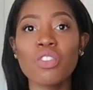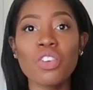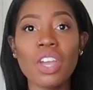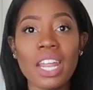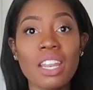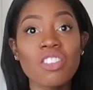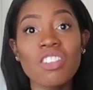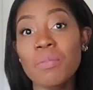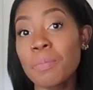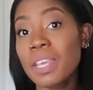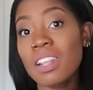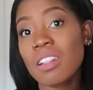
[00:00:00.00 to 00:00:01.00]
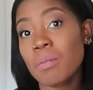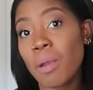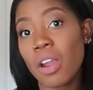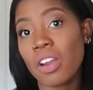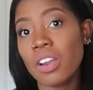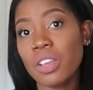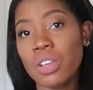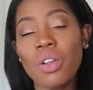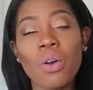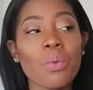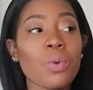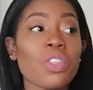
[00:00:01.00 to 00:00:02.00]
So you're kind of just being smart, you
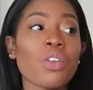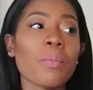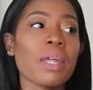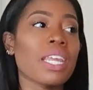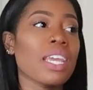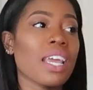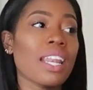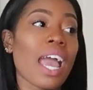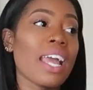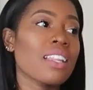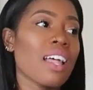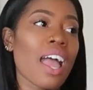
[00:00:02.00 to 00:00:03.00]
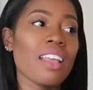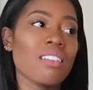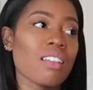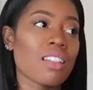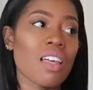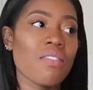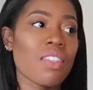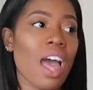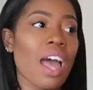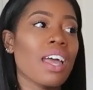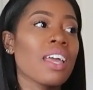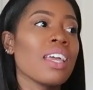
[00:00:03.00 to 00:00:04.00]
know, with your money, and I just love
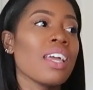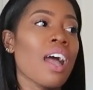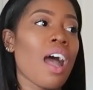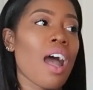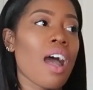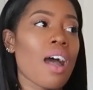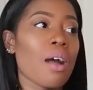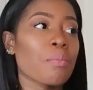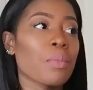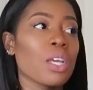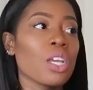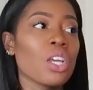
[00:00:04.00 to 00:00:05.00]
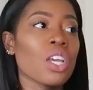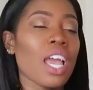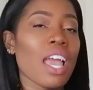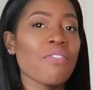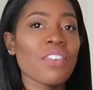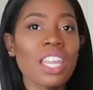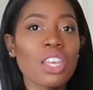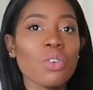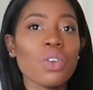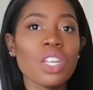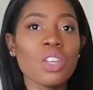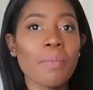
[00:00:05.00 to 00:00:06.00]
that. I feel like
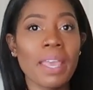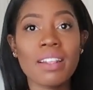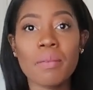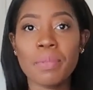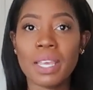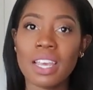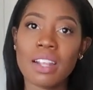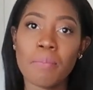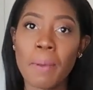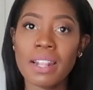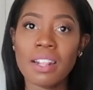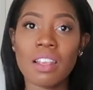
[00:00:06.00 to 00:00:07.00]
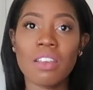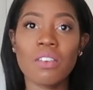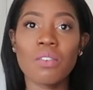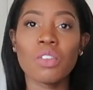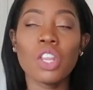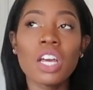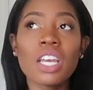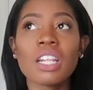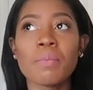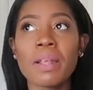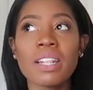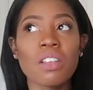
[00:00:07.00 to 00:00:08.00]
you can make something expensive look
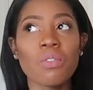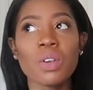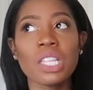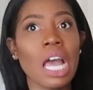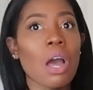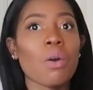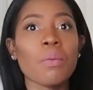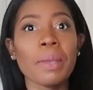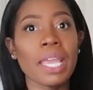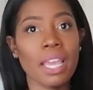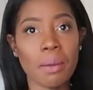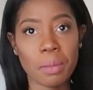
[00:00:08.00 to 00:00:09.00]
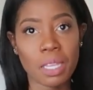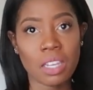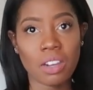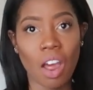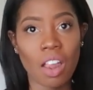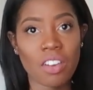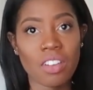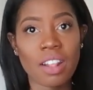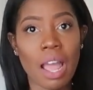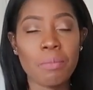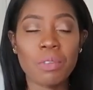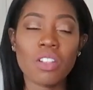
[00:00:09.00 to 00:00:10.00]
expensive without paying $1 million.
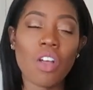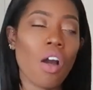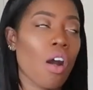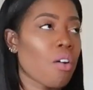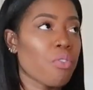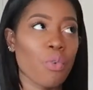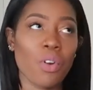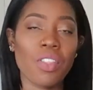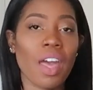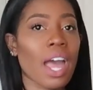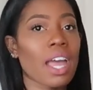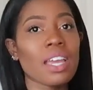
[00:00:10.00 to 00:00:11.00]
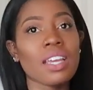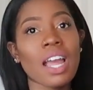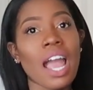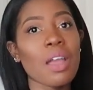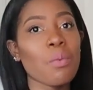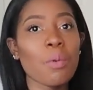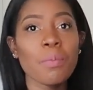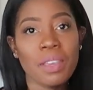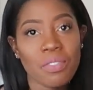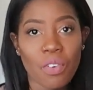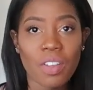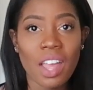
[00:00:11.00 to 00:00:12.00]
I'm just all for that. I will
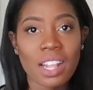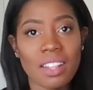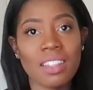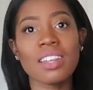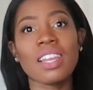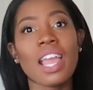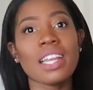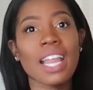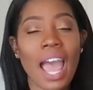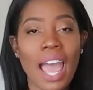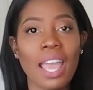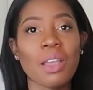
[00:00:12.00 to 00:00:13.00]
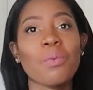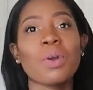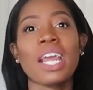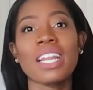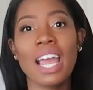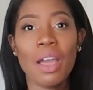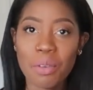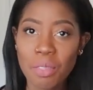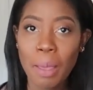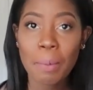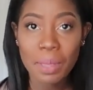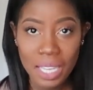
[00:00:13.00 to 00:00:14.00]
be for that till the day I die, when I die with
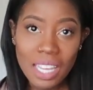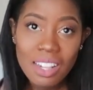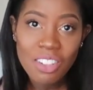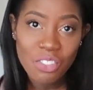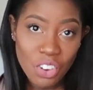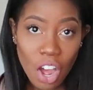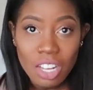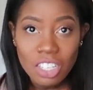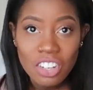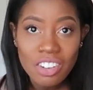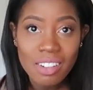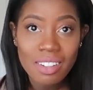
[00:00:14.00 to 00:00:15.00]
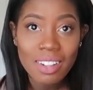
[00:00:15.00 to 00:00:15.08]
my billions of dollars.